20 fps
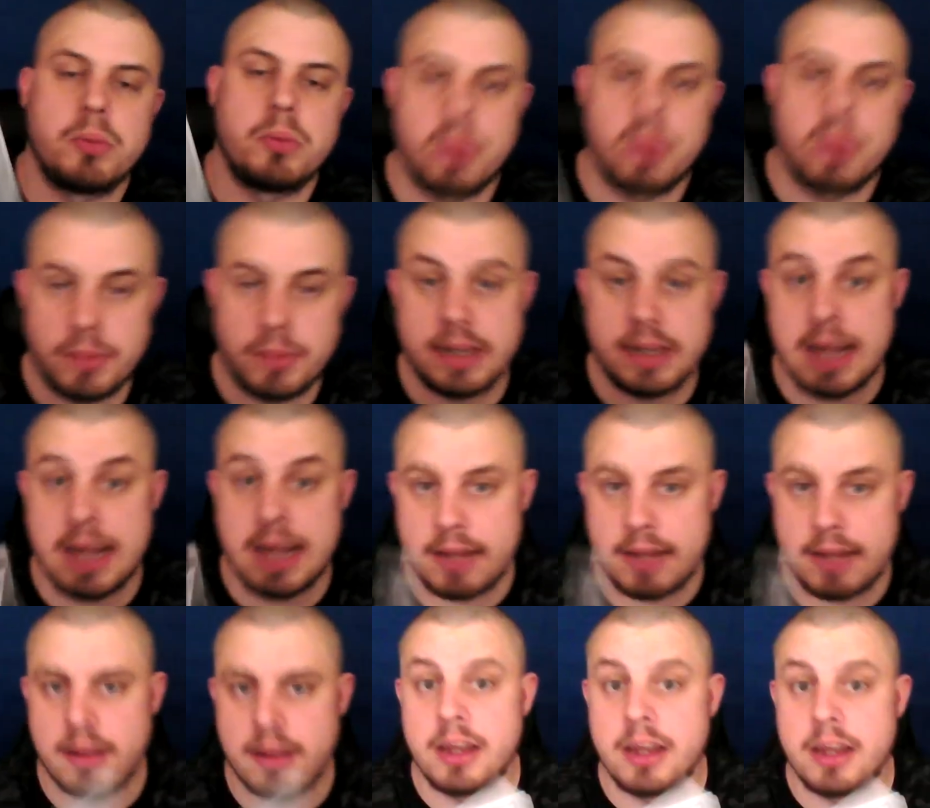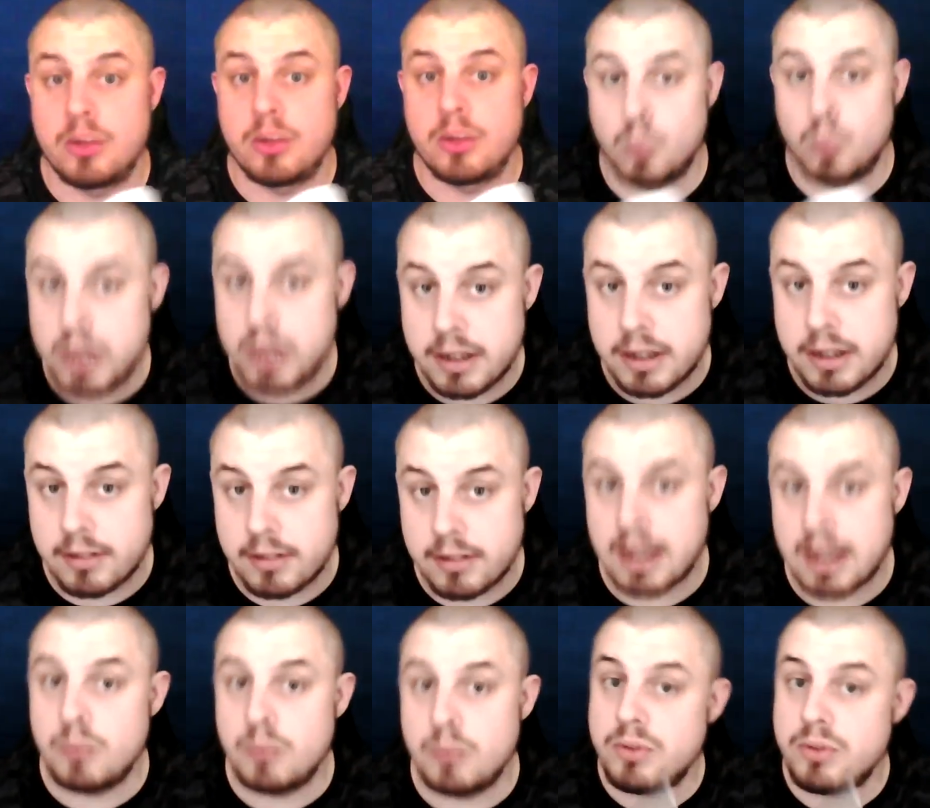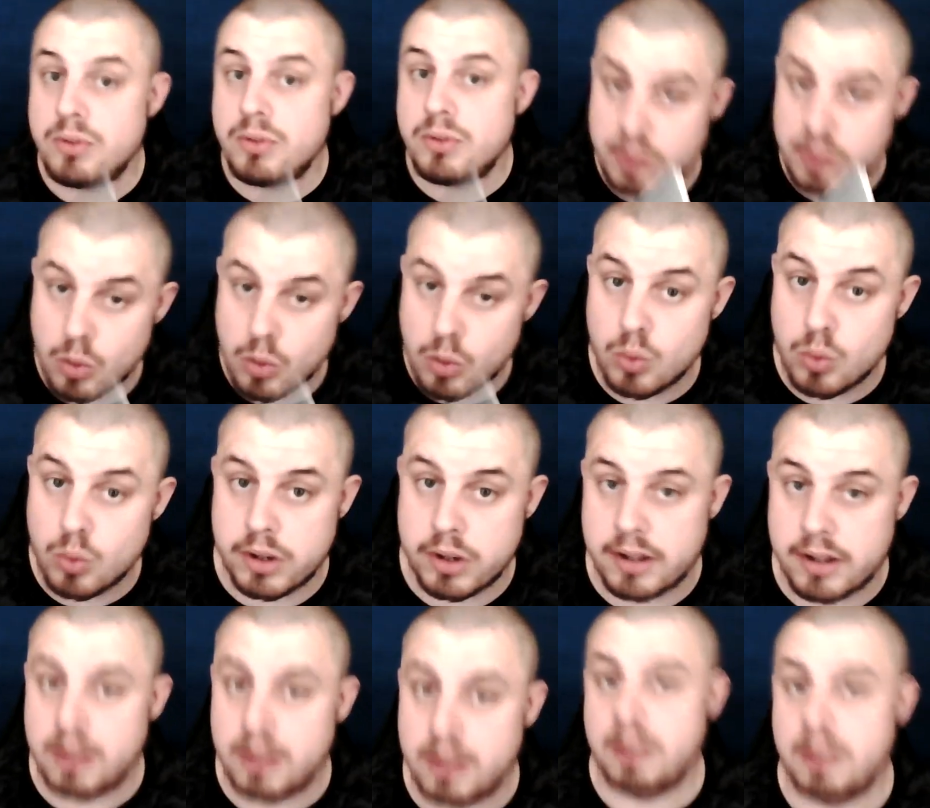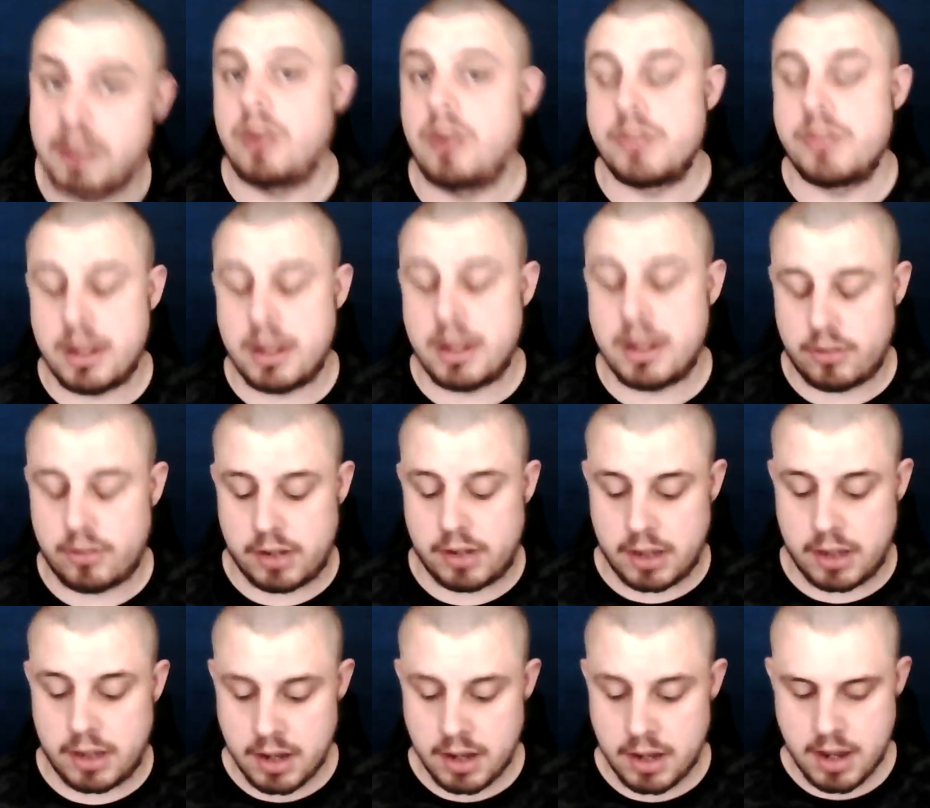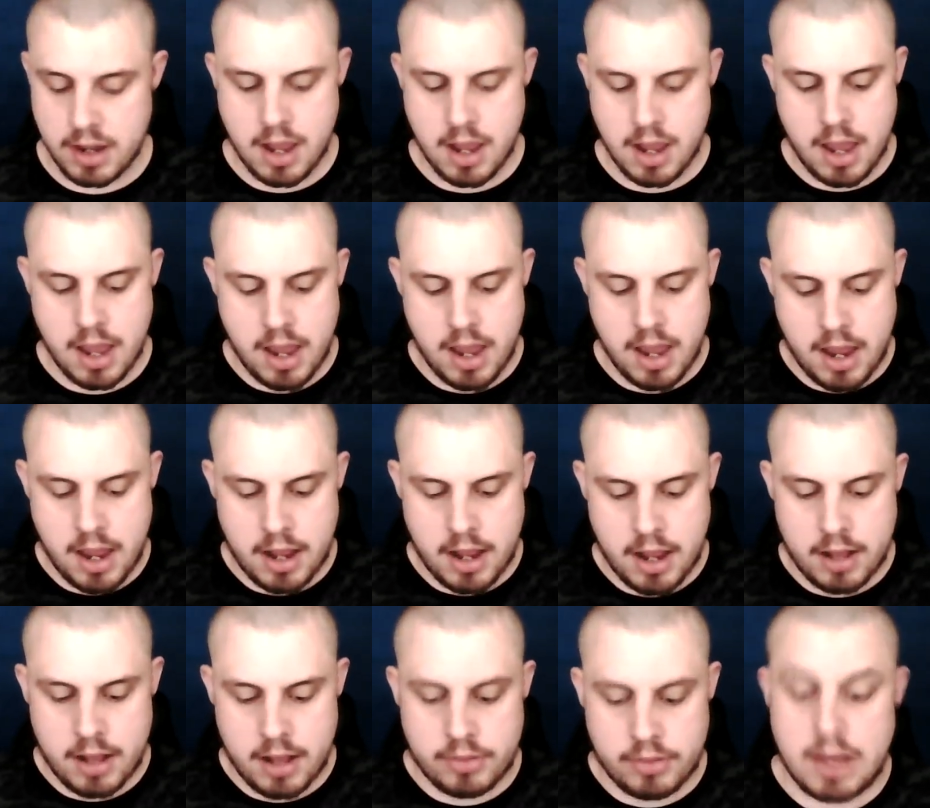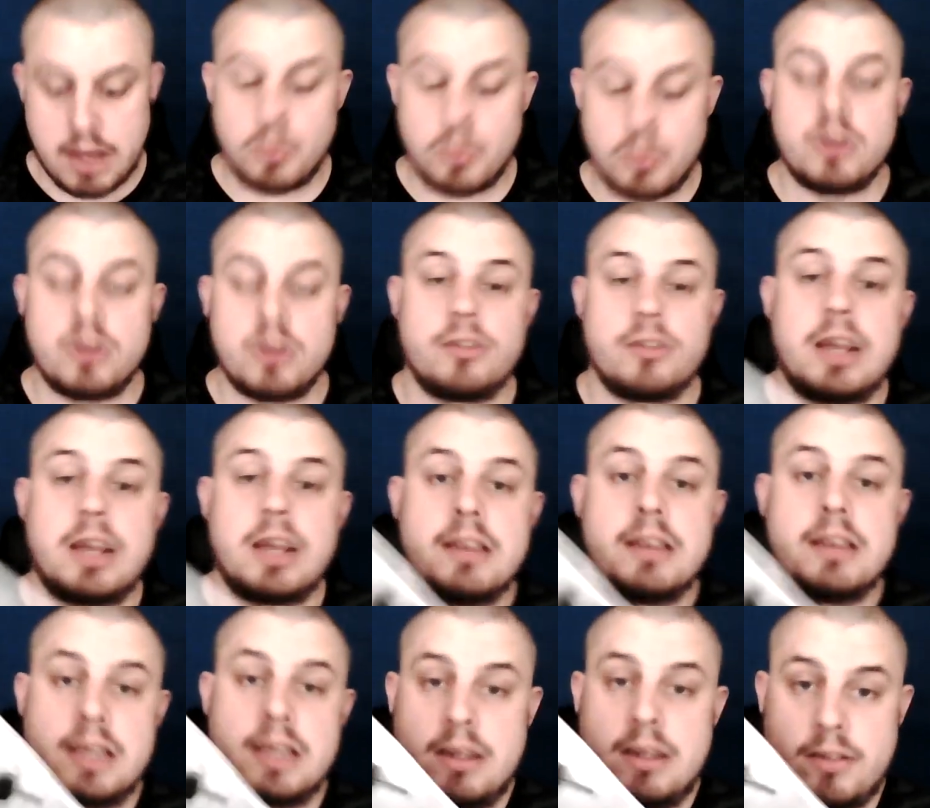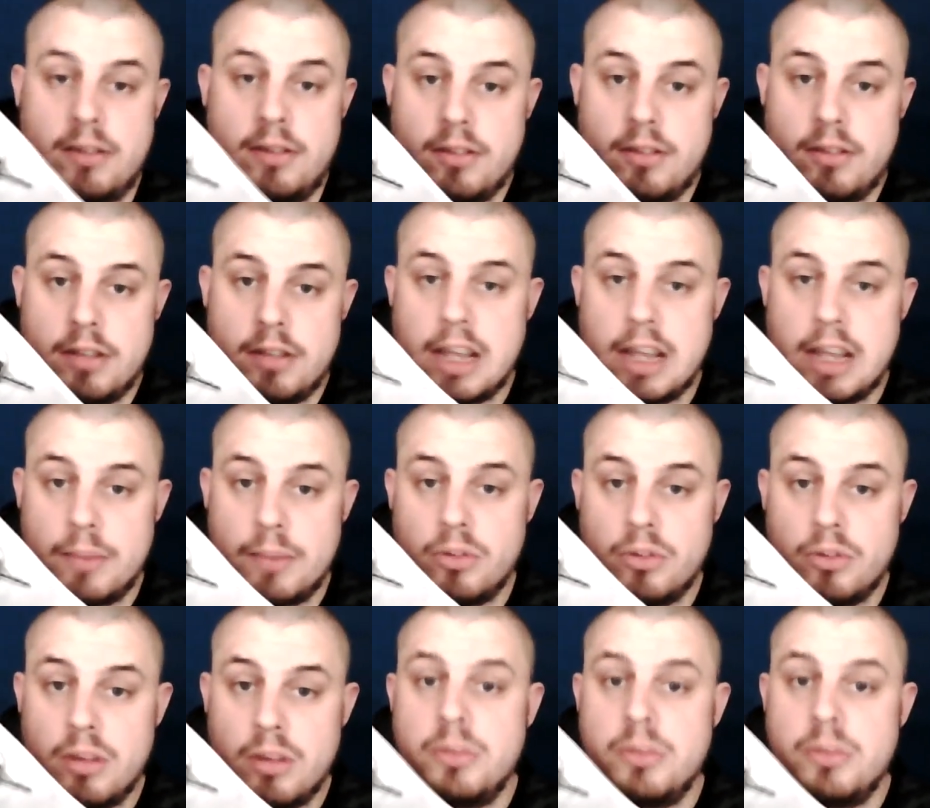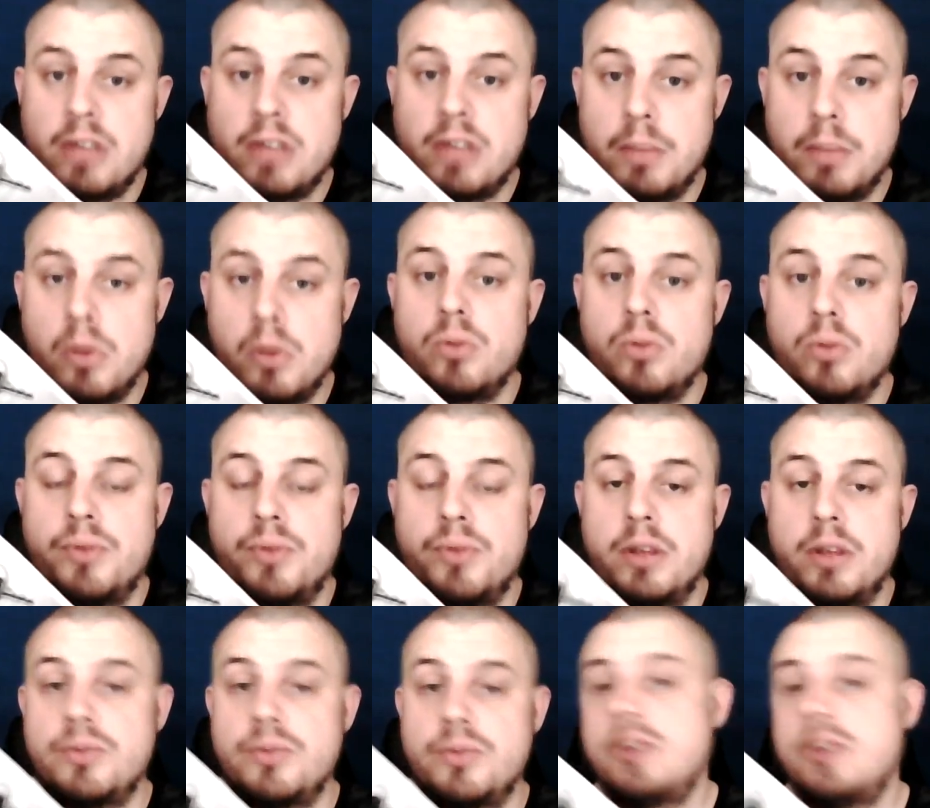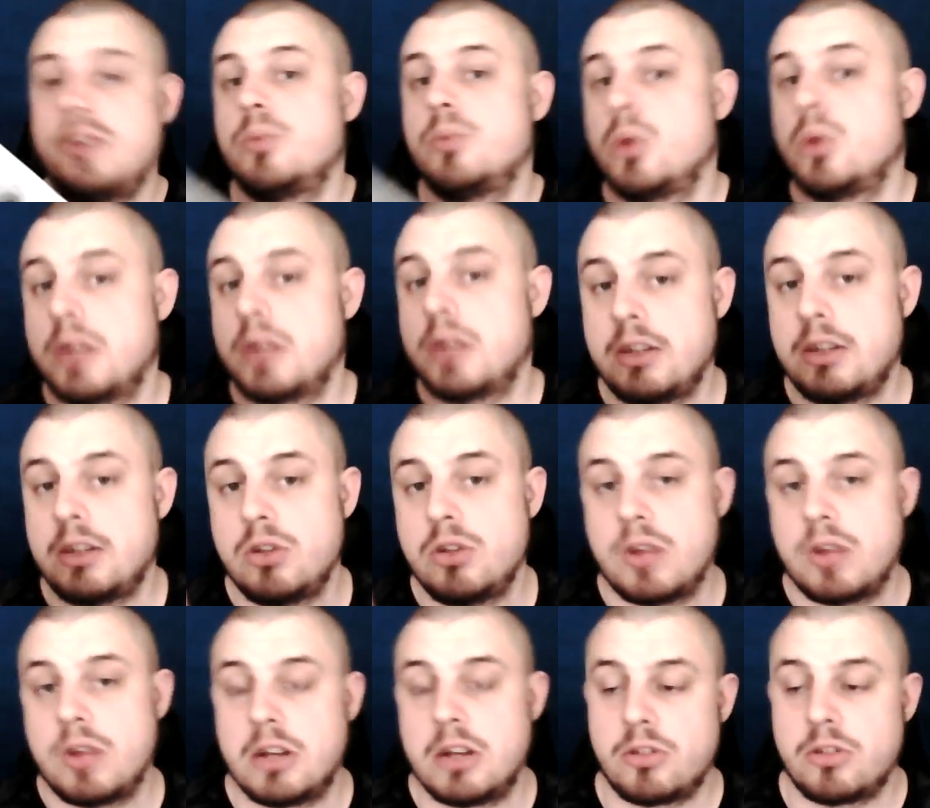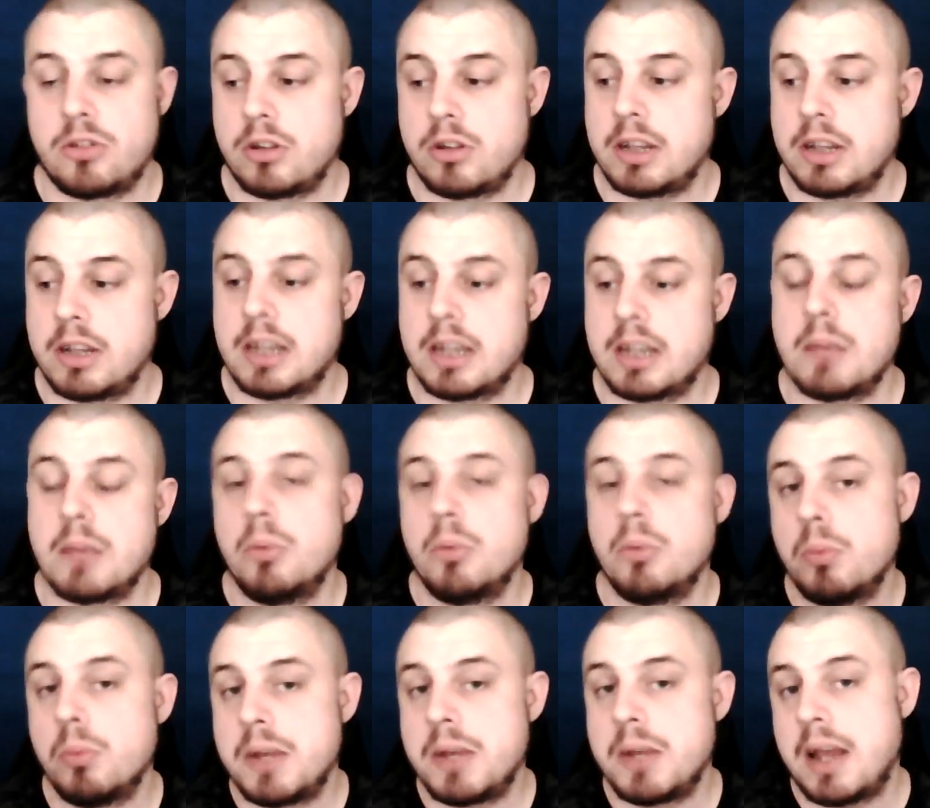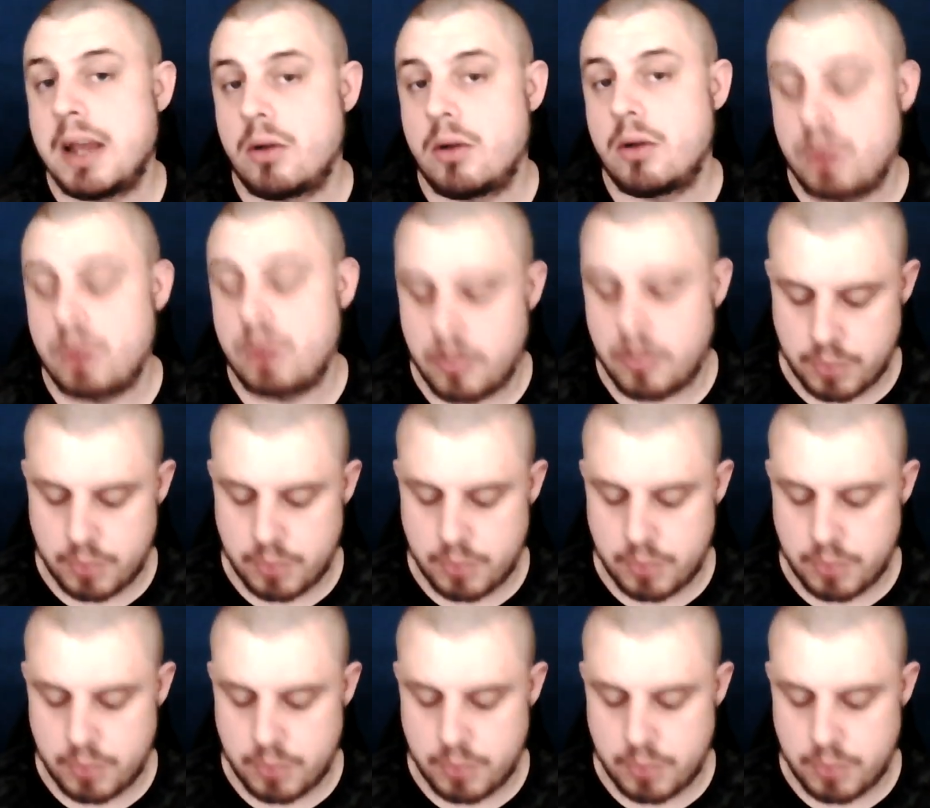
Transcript: mum and dad as witness, and we recorded on that scene, they wouldn't take the keys. They kept on telling me to keep hold of it. The reason why they do that is so they could get more money out of you.